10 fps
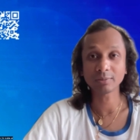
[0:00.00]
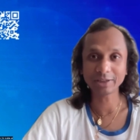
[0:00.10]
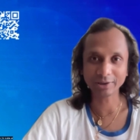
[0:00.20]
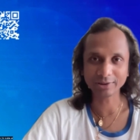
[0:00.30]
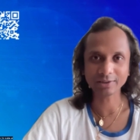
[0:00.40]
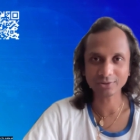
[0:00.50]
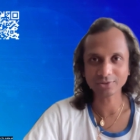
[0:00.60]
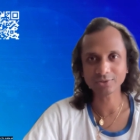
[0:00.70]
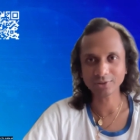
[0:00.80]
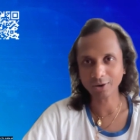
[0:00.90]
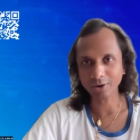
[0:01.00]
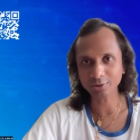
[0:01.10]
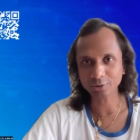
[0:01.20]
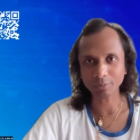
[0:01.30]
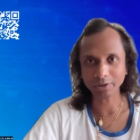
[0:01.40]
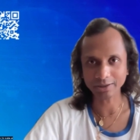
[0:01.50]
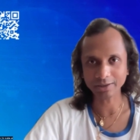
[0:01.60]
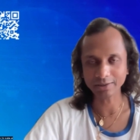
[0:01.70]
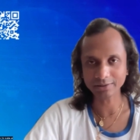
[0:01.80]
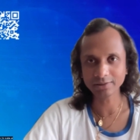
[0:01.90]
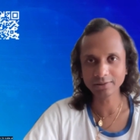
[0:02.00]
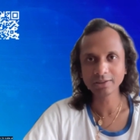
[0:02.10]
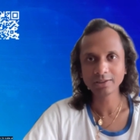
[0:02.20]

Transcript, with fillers: semiconductors is the hot topic currently